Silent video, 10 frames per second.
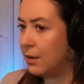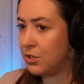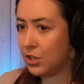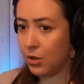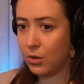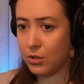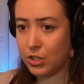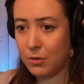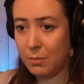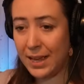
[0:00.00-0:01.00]
So
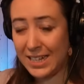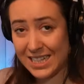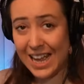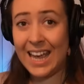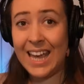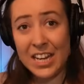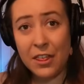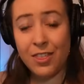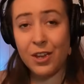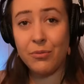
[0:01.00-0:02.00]
to maintain a
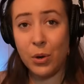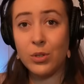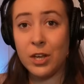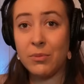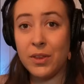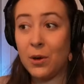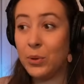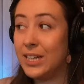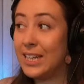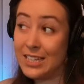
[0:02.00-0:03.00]
thick fold up there,
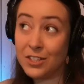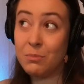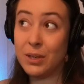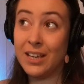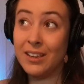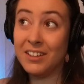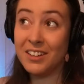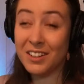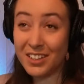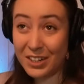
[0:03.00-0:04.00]
we need to be,
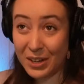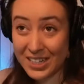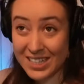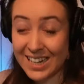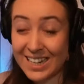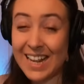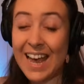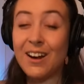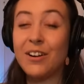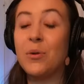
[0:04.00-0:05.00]
you know, it's in an
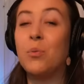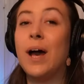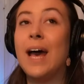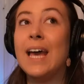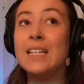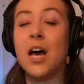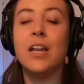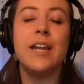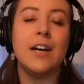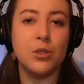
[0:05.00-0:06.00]
area where it's
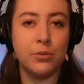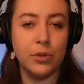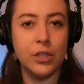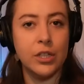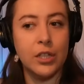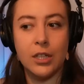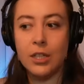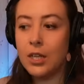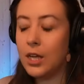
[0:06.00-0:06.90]
unnatural for the